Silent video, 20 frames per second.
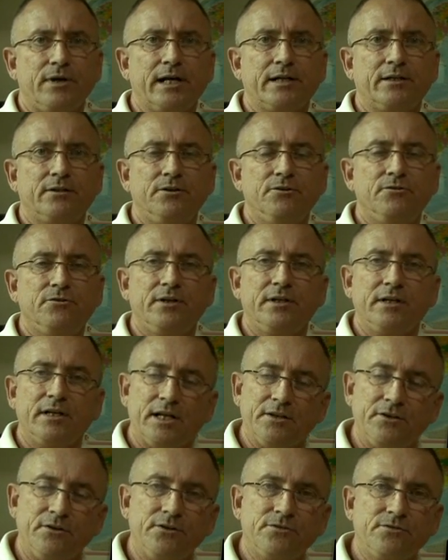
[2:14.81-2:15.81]
records and
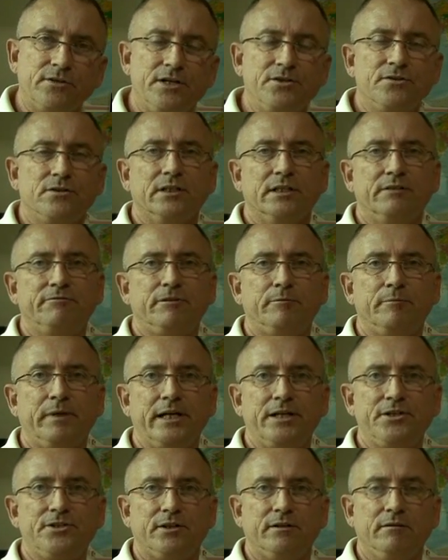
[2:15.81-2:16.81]
other essential
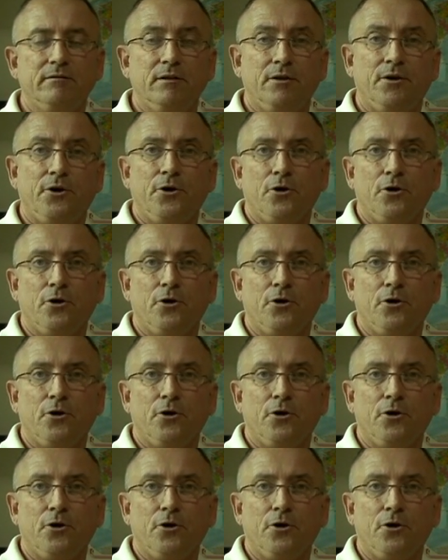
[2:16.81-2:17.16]
information